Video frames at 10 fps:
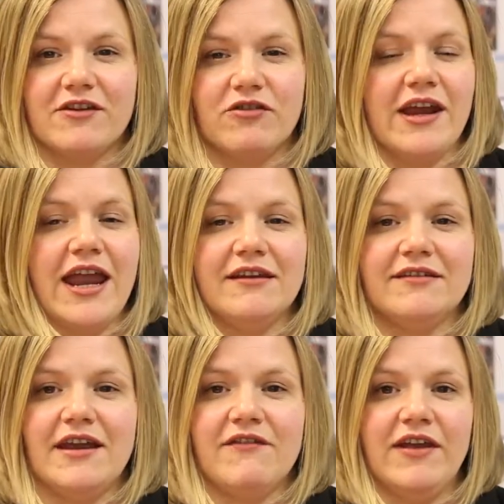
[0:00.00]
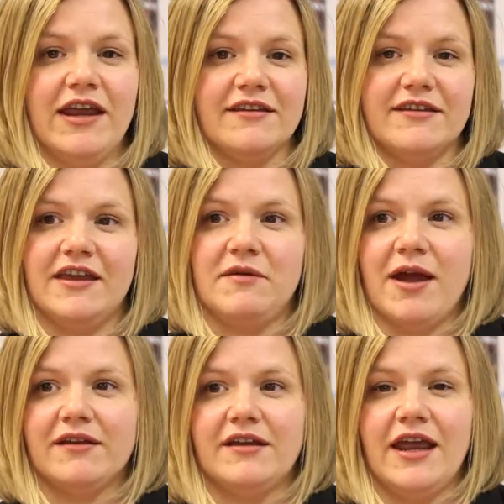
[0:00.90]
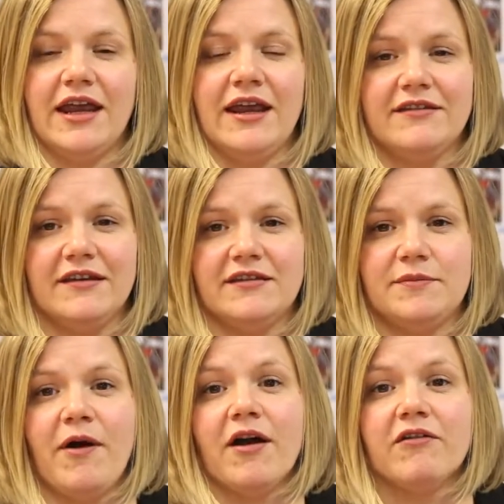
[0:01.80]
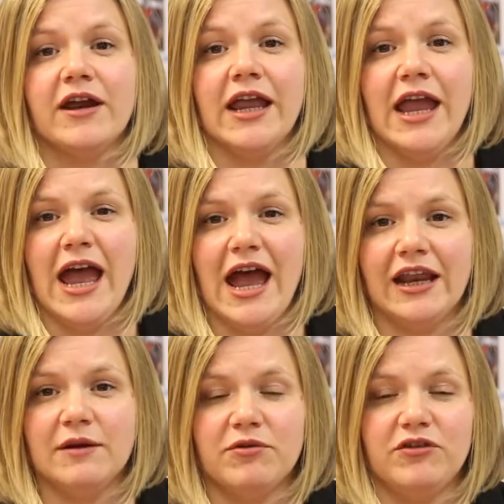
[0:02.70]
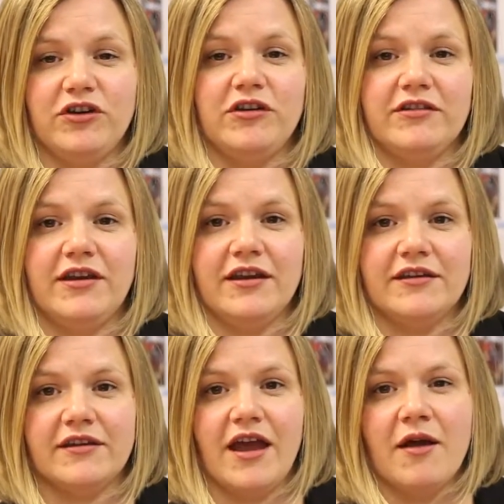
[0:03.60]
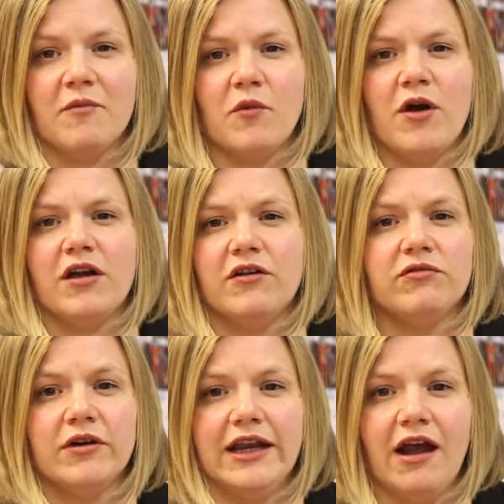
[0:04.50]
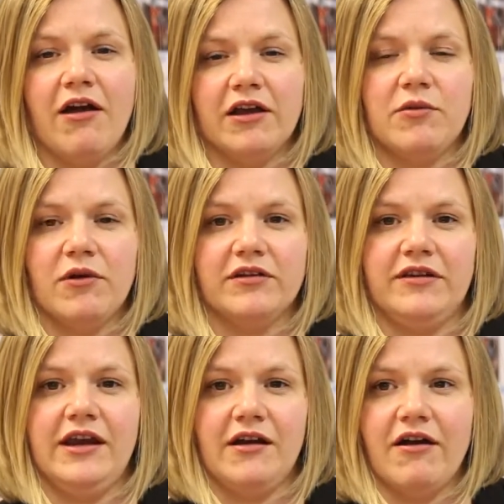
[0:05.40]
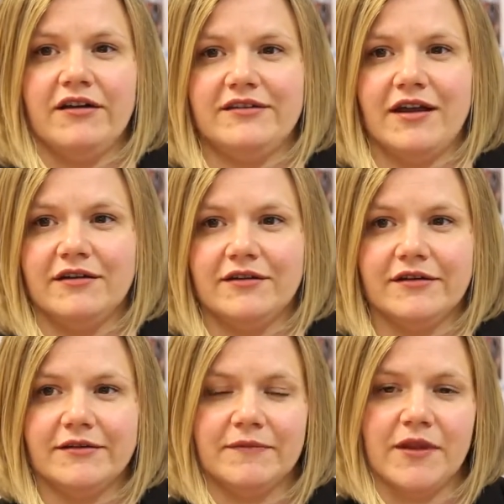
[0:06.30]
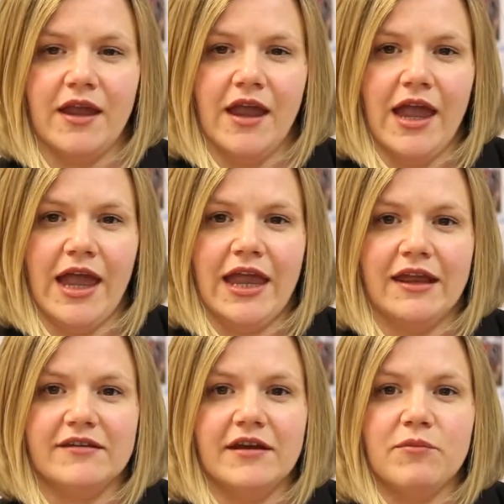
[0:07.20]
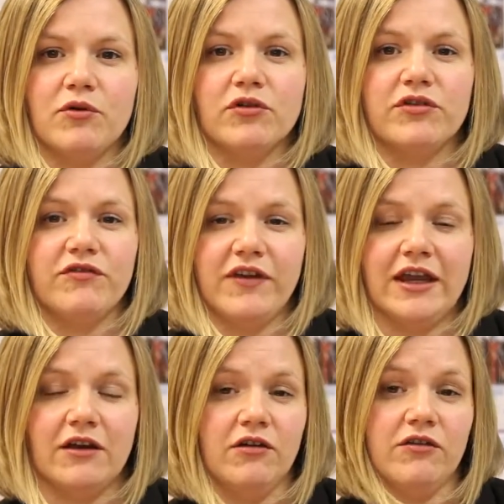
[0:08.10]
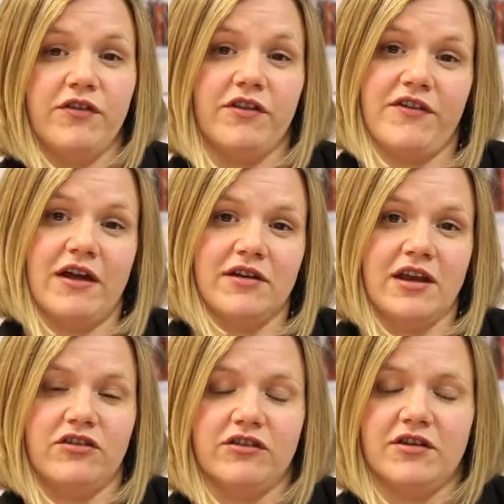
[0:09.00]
creative, it's thematic, it's inspiring, and it produces work of really high quality and high standard. It's an important vehicle for the foundation